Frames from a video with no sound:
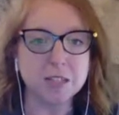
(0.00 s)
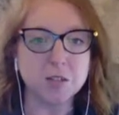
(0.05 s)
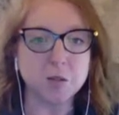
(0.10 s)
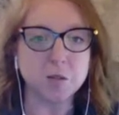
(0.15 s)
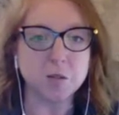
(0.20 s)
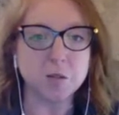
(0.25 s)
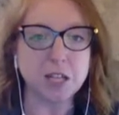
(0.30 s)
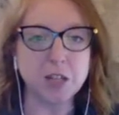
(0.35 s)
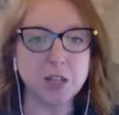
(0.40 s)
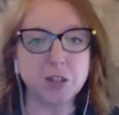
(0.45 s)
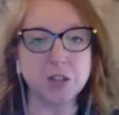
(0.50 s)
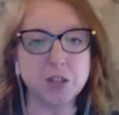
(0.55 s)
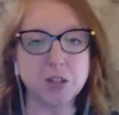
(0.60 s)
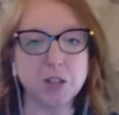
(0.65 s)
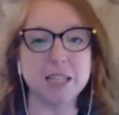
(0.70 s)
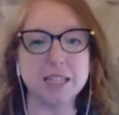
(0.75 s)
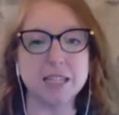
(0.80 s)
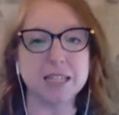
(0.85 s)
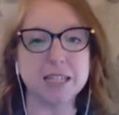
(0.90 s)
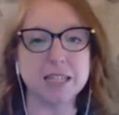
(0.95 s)
So here
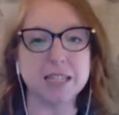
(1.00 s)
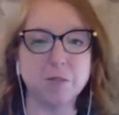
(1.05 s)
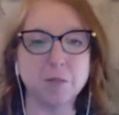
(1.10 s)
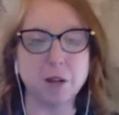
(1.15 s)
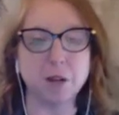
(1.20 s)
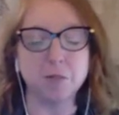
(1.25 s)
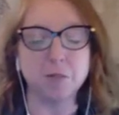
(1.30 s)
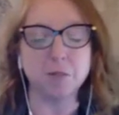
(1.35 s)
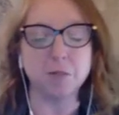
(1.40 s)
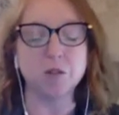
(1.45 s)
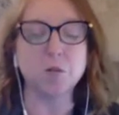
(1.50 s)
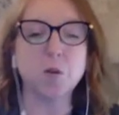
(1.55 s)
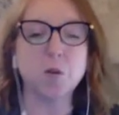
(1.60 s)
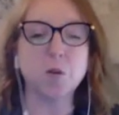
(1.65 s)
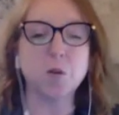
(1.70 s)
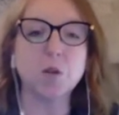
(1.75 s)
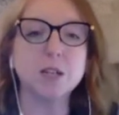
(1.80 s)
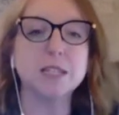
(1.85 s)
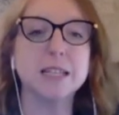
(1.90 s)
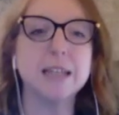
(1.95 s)
is an unpublished
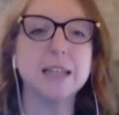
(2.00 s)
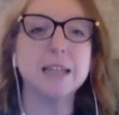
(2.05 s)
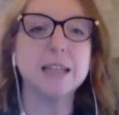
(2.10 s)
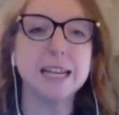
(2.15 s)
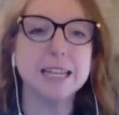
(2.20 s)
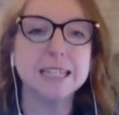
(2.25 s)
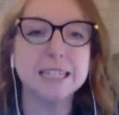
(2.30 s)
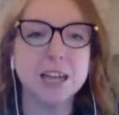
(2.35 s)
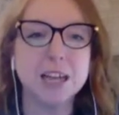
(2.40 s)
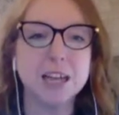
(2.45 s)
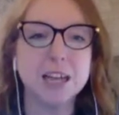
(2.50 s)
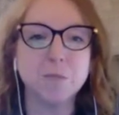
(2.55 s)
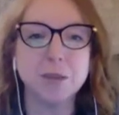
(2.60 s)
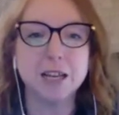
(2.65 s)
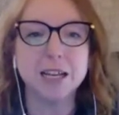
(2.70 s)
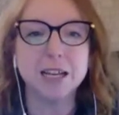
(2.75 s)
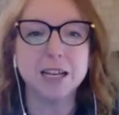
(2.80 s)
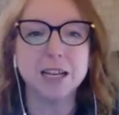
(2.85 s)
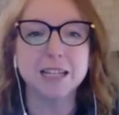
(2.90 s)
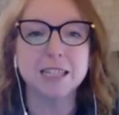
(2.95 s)
course, and I can tell
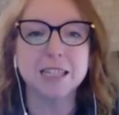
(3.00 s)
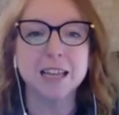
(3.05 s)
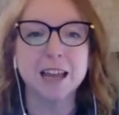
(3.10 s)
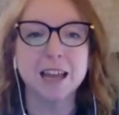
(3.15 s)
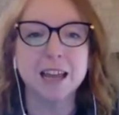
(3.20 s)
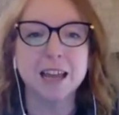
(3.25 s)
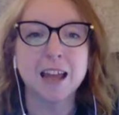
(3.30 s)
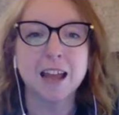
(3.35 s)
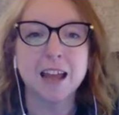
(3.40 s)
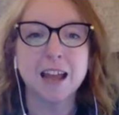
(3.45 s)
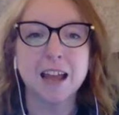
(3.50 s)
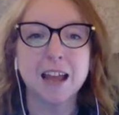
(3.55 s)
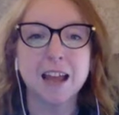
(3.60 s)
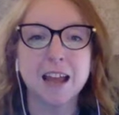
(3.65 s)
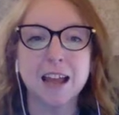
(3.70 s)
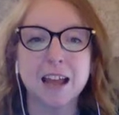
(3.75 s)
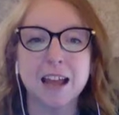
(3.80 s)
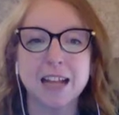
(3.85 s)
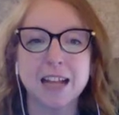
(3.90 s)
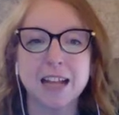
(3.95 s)
because
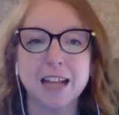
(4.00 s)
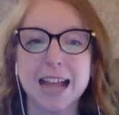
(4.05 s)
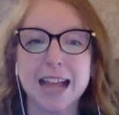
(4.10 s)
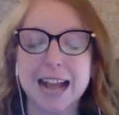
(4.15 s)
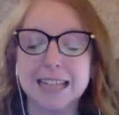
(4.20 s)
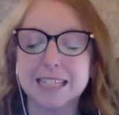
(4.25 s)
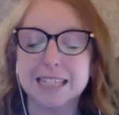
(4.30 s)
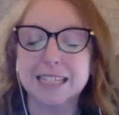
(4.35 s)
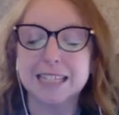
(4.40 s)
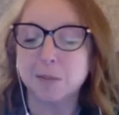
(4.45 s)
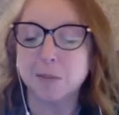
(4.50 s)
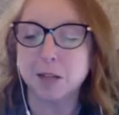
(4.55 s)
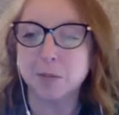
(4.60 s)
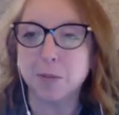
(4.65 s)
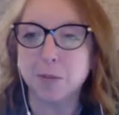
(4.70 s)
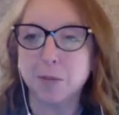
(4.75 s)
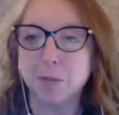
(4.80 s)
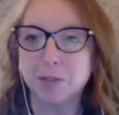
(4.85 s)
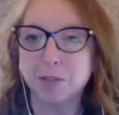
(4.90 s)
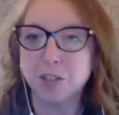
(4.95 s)
it's asking me to
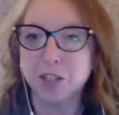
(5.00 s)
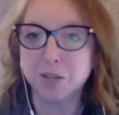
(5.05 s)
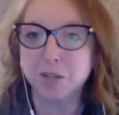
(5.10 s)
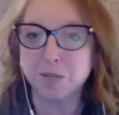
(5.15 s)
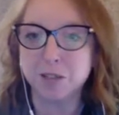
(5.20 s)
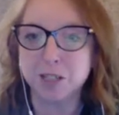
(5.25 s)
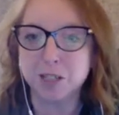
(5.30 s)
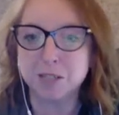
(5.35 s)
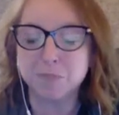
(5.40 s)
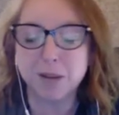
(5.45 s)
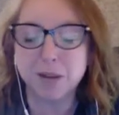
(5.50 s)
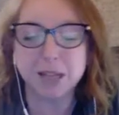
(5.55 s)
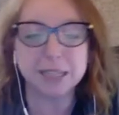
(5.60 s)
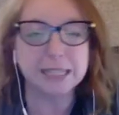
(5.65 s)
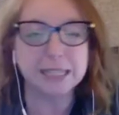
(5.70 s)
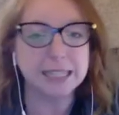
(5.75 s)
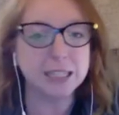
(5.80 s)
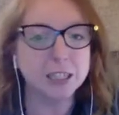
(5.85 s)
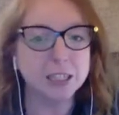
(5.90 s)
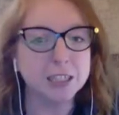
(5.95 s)
publish it with this
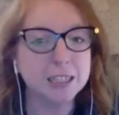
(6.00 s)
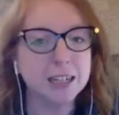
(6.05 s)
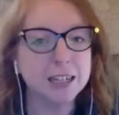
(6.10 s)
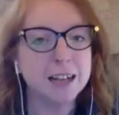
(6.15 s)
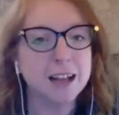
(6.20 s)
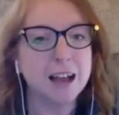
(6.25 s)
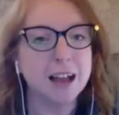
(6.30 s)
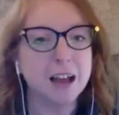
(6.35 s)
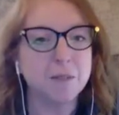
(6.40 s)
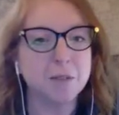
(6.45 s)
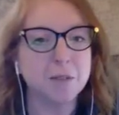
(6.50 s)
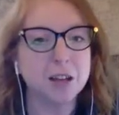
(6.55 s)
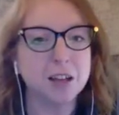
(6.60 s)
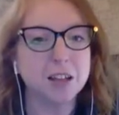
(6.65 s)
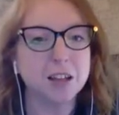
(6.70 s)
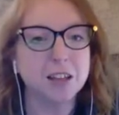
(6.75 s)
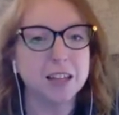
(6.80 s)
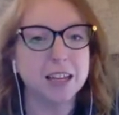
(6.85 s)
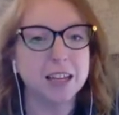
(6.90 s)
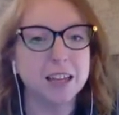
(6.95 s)
button here. I'm going
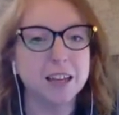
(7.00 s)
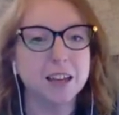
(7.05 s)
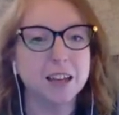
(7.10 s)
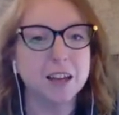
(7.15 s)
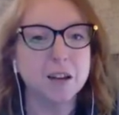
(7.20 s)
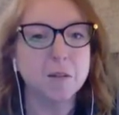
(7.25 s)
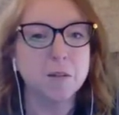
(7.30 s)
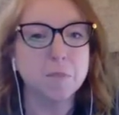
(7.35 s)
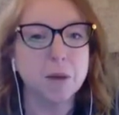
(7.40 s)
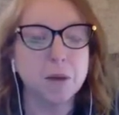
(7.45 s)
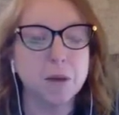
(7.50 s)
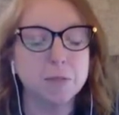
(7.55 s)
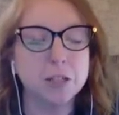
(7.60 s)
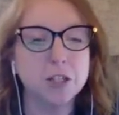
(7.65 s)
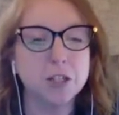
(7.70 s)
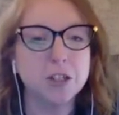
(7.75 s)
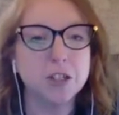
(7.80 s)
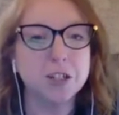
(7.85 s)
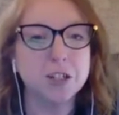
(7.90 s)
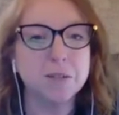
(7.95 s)
to click
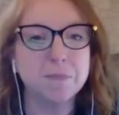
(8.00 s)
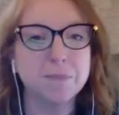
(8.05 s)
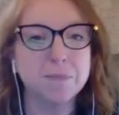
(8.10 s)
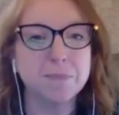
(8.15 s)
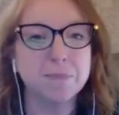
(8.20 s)
Publish.